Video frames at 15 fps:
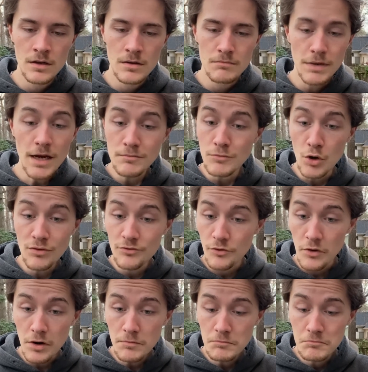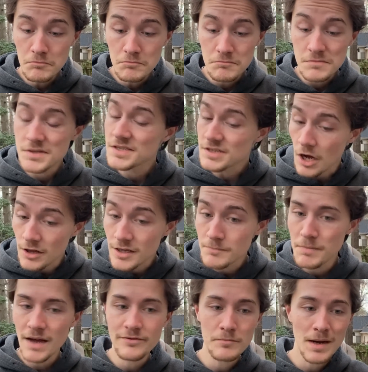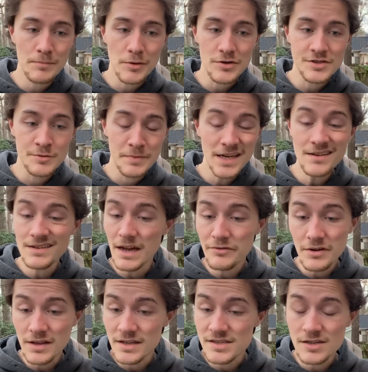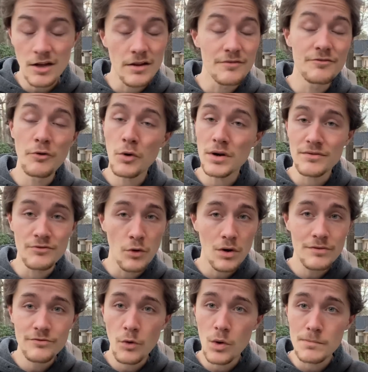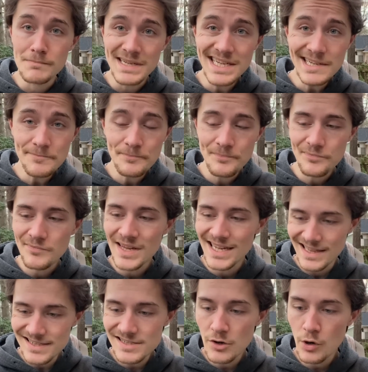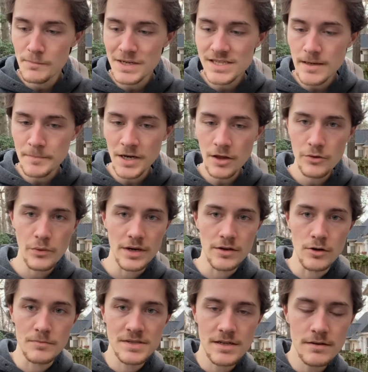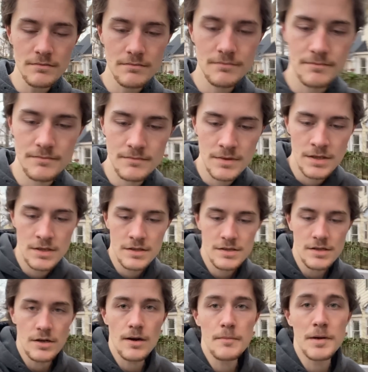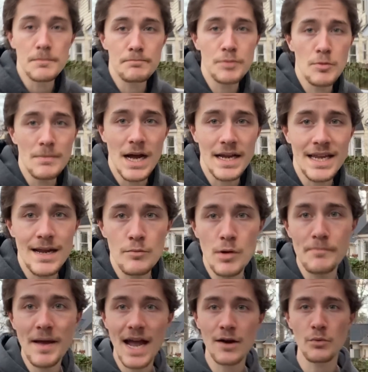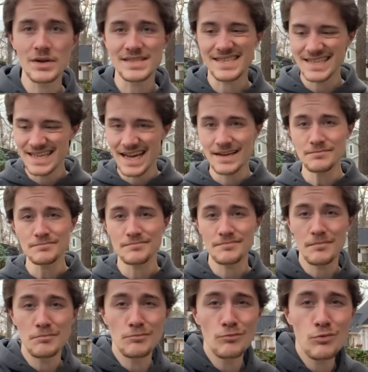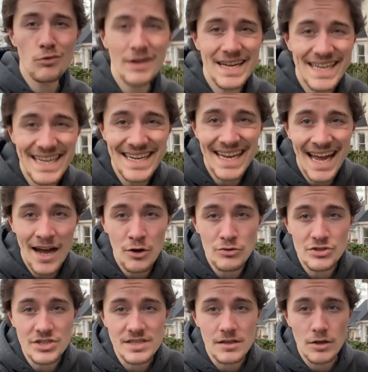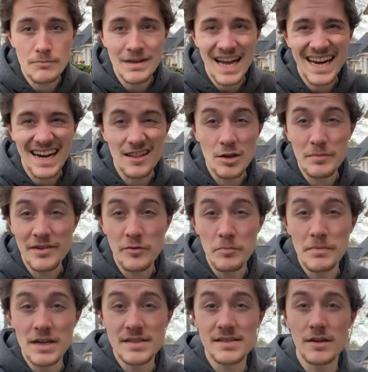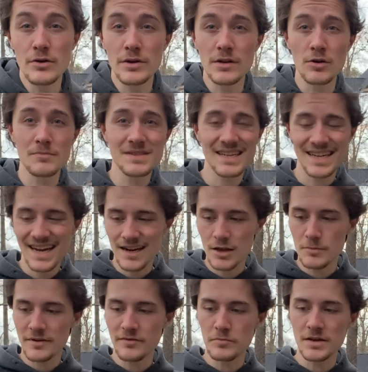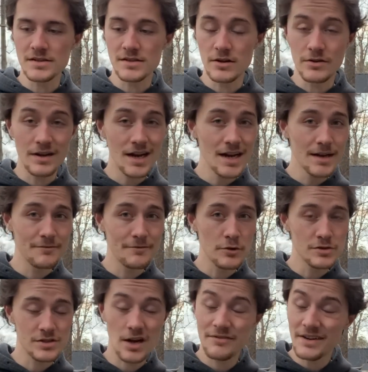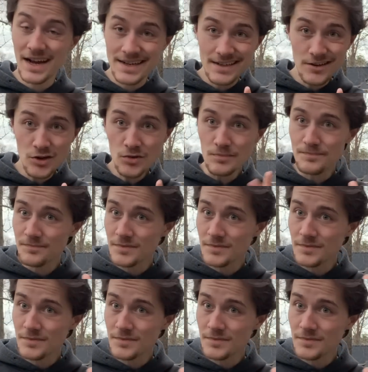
Yeah, overall, solid bev in my personal opinion. Definitely a solid 4 to 4 for me. Let's go and mix up another one, you know what I'm saying? So I'm gonna put my camera back once again, bring it down just a little bit. I got a little bit of a buzz going, you know what I'm saying? Got a little bit of a buzz going. First off, I know